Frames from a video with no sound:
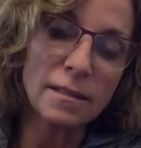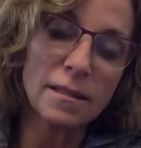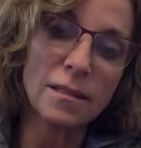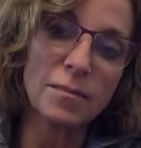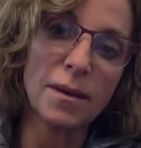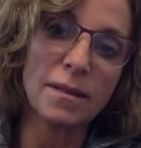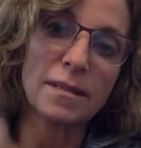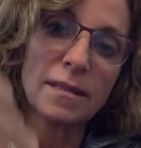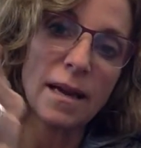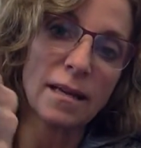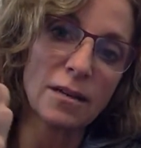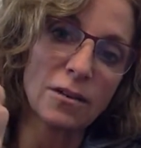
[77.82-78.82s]
spine's
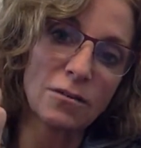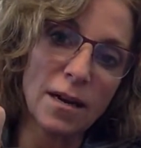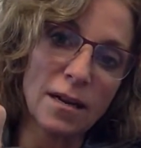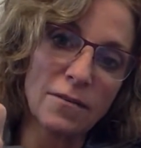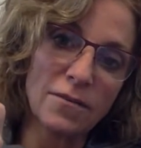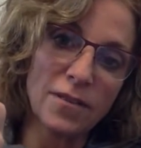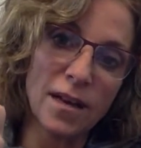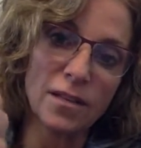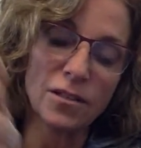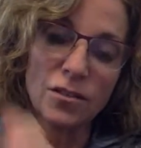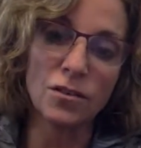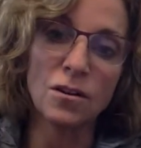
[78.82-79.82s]
not a great
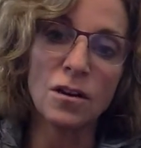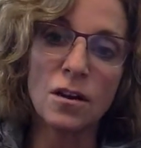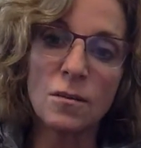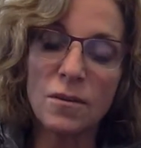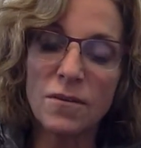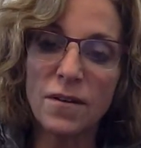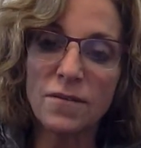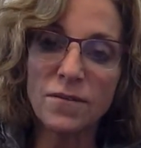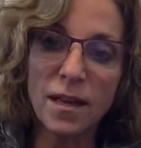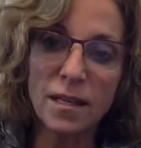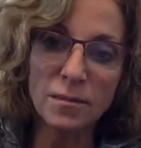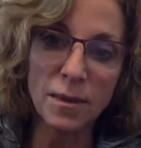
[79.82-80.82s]
flexor, but if I
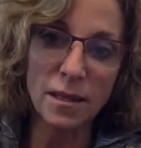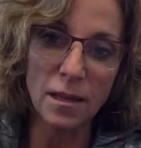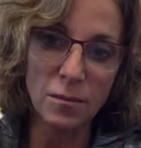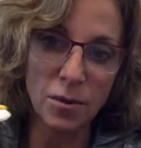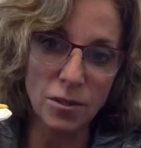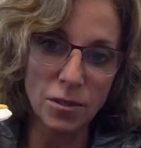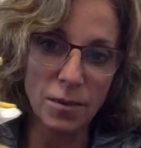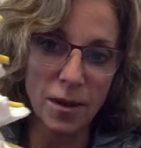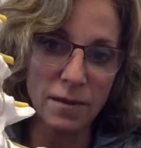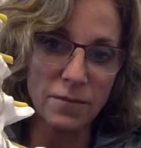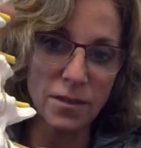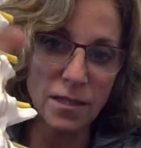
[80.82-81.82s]
flex my lumbar
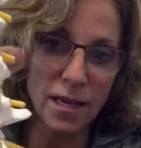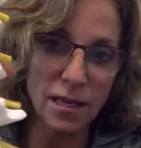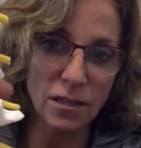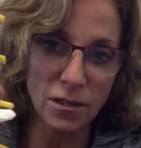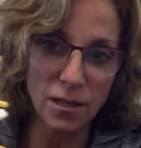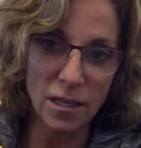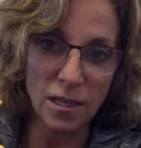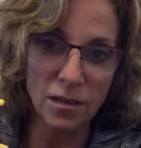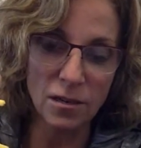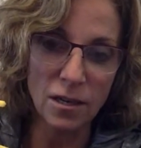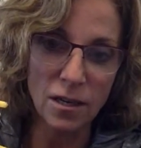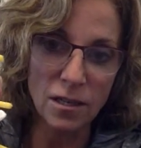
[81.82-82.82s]
spine, if we take a look
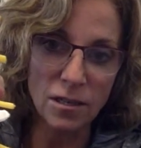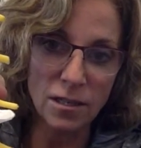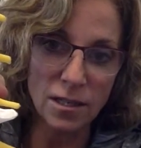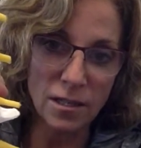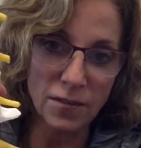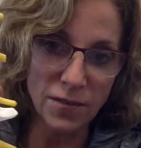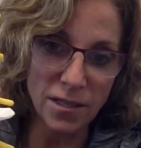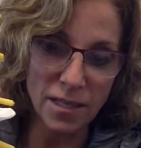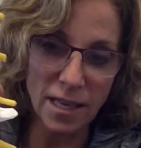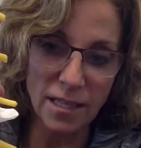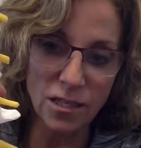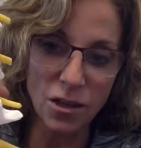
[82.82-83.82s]
here, you see the
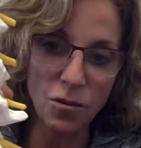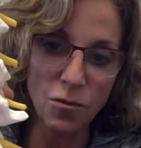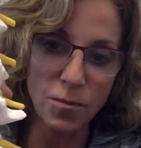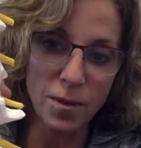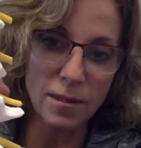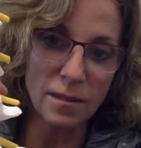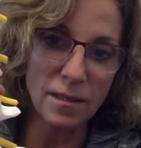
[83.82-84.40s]
facets open.